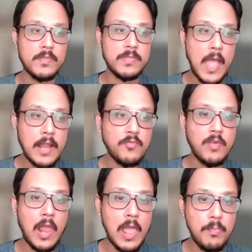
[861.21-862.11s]
that
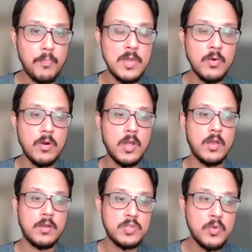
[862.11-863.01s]
will help you
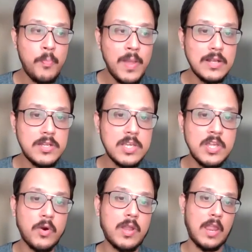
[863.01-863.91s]
to build
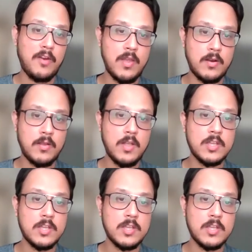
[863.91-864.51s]
your career.